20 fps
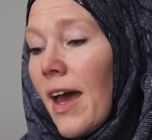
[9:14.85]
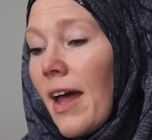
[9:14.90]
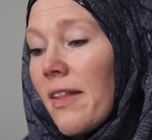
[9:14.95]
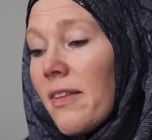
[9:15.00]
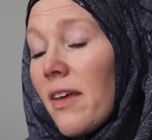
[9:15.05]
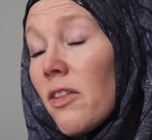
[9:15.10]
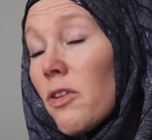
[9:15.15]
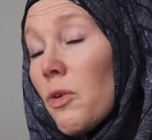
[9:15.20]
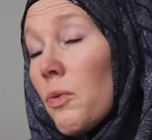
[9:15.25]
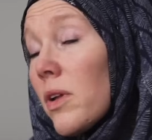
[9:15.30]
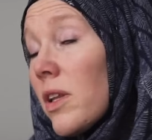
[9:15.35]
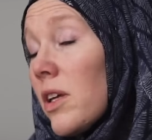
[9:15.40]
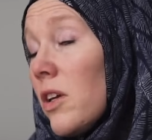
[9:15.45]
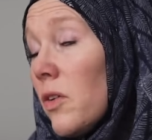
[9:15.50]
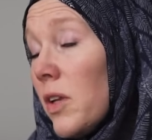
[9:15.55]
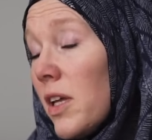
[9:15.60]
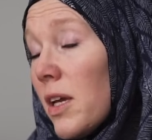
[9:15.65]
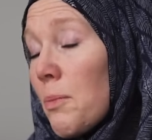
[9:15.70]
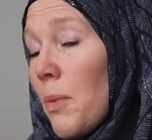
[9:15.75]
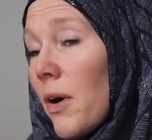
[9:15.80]
And the other really
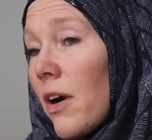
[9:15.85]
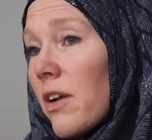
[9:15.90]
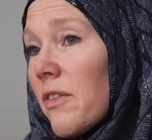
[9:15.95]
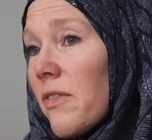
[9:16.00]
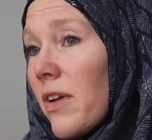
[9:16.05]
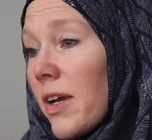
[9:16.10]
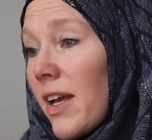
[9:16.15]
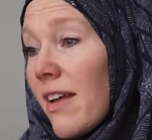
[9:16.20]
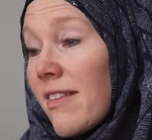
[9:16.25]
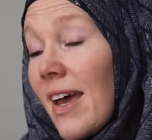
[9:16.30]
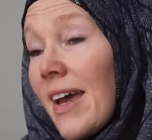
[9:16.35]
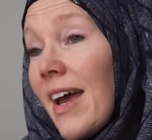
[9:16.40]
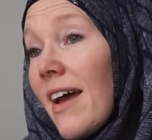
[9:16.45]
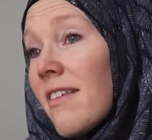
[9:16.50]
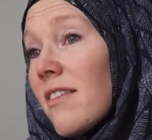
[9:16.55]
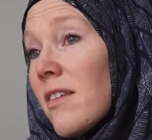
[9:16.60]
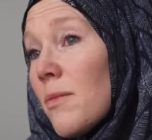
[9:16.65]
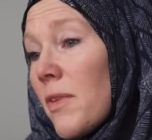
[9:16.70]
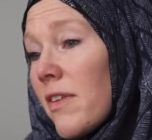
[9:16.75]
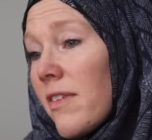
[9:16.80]
unique part of it, because I
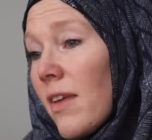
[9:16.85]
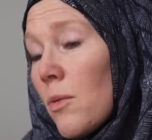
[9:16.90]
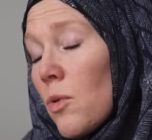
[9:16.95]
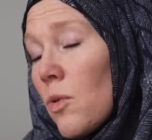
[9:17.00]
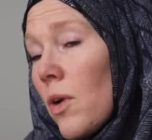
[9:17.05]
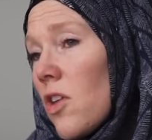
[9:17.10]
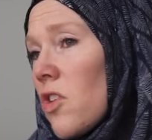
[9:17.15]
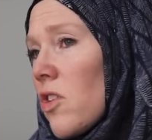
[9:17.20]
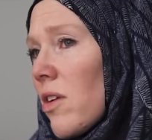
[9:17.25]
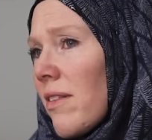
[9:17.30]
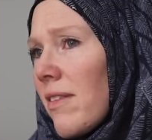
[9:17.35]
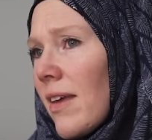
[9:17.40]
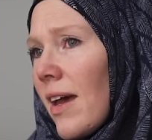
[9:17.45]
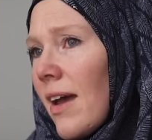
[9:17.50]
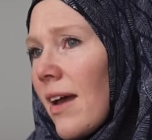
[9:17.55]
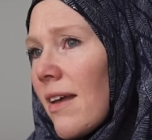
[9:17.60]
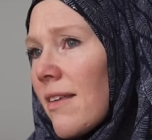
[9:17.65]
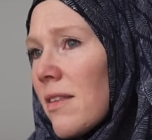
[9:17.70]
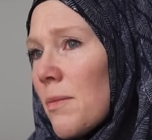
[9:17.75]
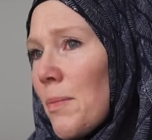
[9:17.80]
asked him the same questions
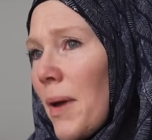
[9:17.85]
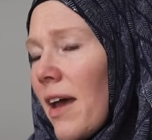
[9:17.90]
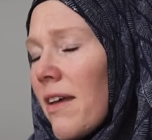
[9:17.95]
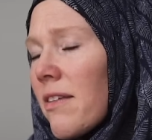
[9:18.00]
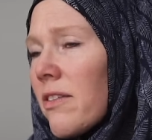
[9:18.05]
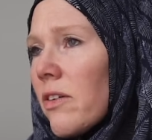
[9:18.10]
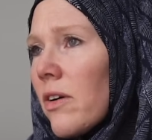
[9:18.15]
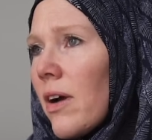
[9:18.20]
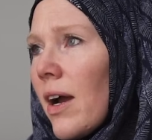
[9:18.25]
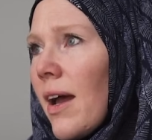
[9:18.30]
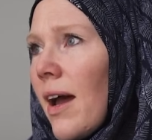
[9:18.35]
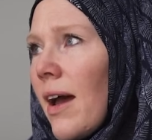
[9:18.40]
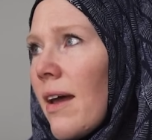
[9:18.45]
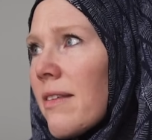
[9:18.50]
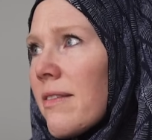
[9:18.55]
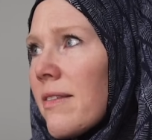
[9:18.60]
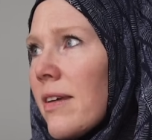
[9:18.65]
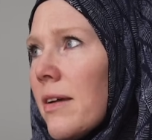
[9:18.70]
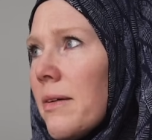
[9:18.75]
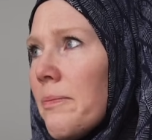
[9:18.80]
I asked the pastor, I
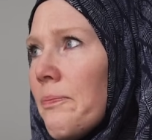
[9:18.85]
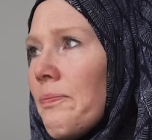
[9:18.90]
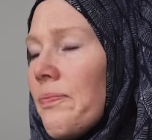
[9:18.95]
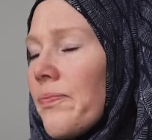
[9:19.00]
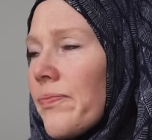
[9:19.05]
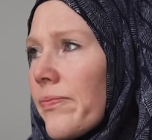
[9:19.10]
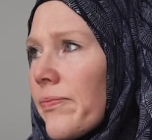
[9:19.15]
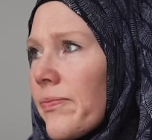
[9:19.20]
asked him